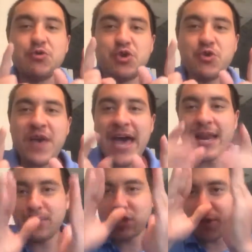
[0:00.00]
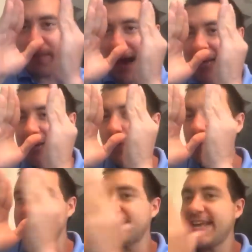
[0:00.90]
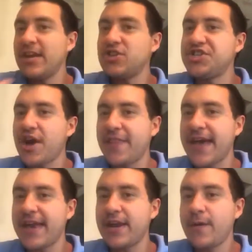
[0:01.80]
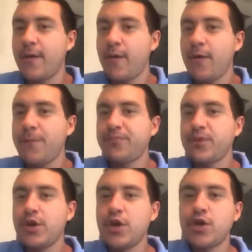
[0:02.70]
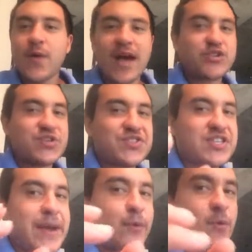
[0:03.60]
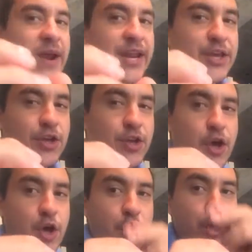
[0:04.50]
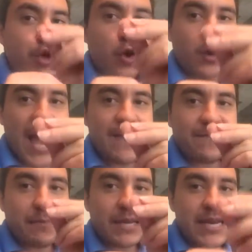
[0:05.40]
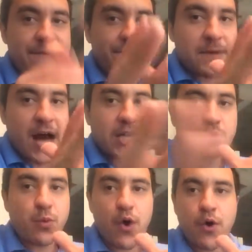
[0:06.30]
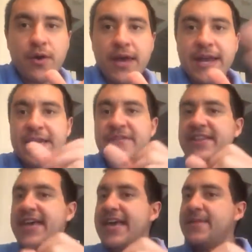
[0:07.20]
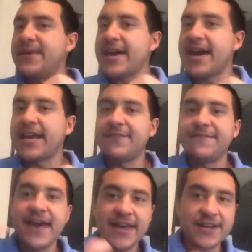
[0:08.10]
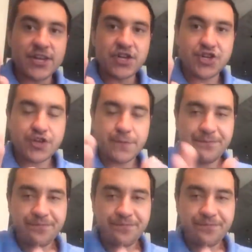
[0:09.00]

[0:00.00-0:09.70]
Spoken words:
you do that and put your mind and focus and energy on that, you're actually separating your life and belief from God's word and giving the enemy an advantage.